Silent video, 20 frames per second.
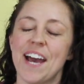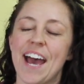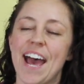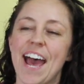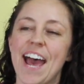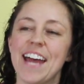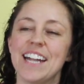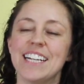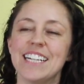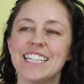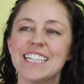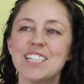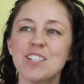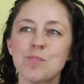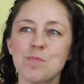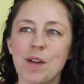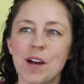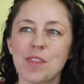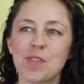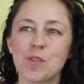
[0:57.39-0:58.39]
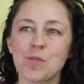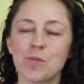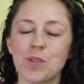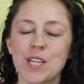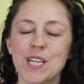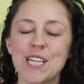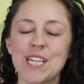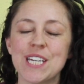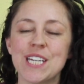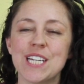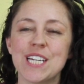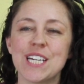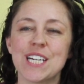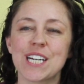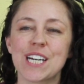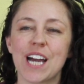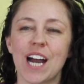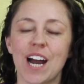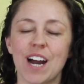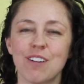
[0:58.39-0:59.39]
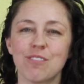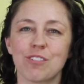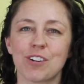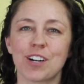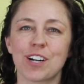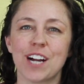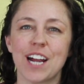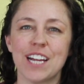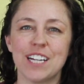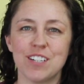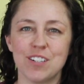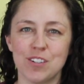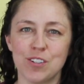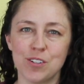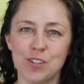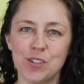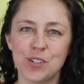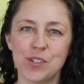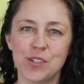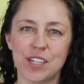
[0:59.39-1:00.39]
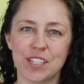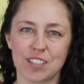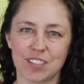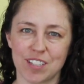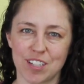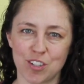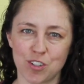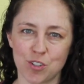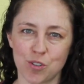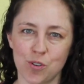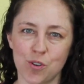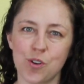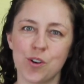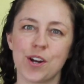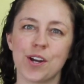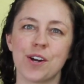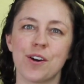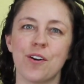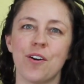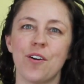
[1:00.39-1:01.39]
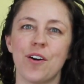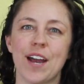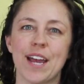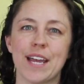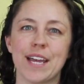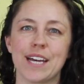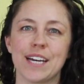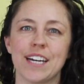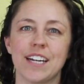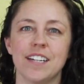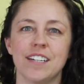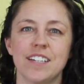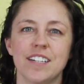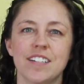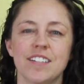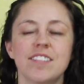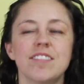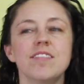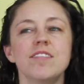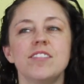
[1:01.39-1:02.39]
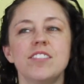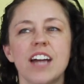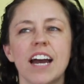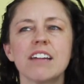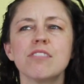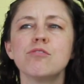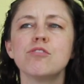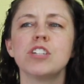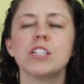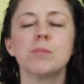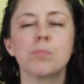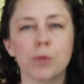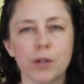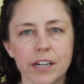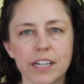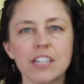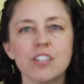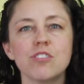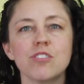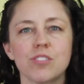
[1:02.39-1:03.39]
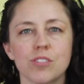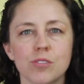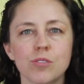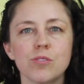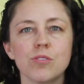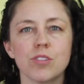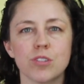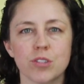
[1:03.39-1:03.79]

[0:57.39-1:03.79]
And each month we cover a new essential oil and dive deeper into the